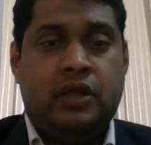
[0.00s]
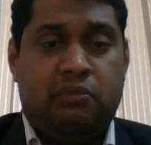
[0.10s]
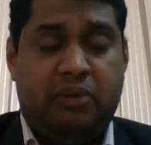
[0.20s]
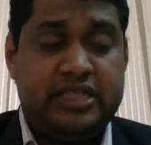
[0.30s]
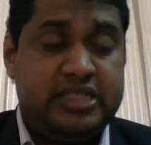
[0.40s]

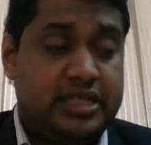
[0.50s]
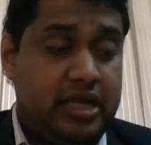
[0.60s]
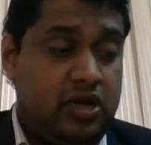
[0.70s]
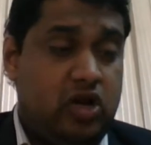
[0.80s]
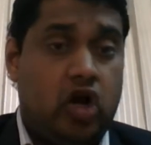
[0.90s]
but
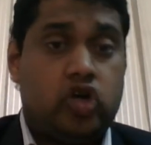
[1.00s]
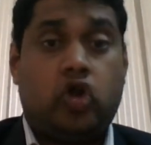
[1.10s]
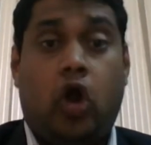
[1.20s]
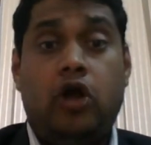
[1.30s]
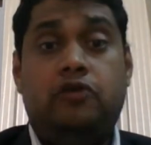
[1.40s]
still not
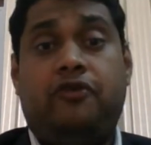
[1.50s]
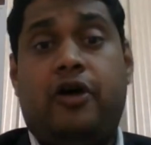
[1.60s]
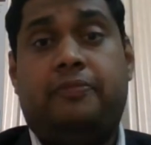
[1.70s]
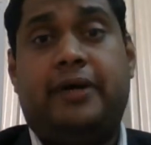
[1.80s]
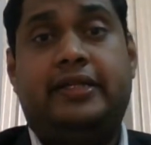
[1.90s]
called
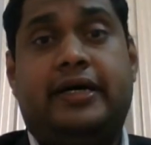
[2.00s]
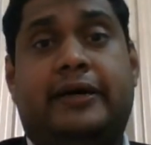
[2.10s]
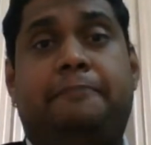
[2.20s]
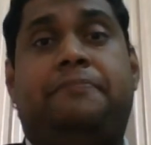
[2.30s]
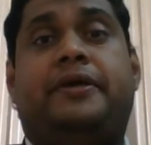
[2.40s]
for by the
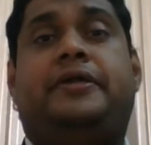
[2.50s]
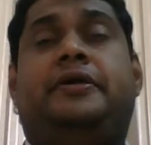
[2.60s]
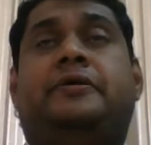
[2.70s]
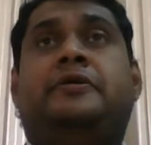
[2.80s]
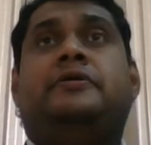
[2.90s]

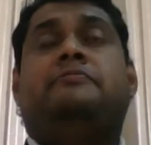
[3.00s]
company,